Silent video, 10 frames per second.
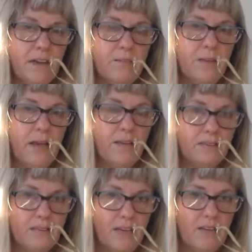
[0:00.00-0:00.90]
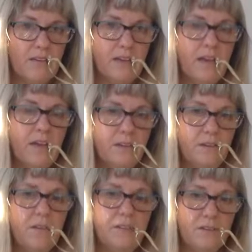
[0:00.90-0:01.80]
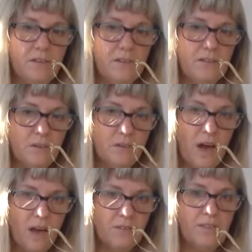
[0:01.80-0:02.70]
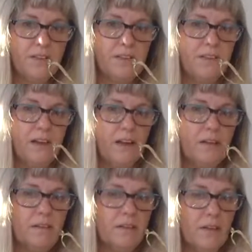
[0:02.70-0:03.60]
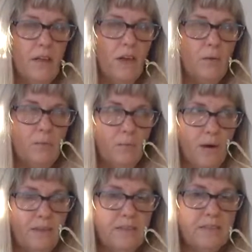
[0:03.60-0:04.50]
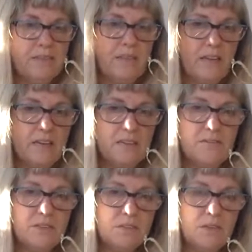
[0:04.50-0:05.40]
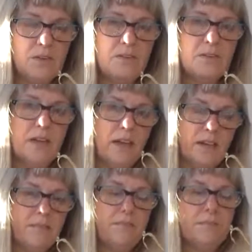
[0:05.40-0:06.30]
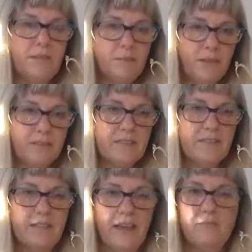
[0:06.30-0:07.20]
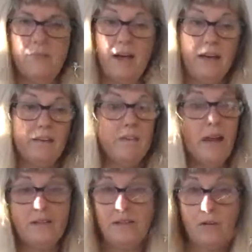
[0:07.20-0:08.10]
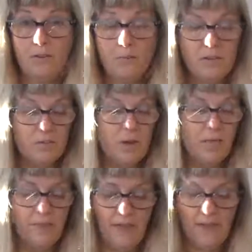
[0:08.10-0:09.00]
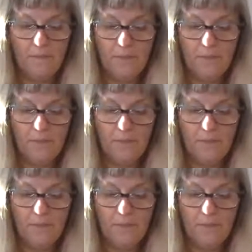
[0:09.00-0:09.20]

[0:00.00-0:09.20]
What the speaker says: Palestine. I know that there's conflict there and wanting the state of Israel to have place in the land. I don't know much about that,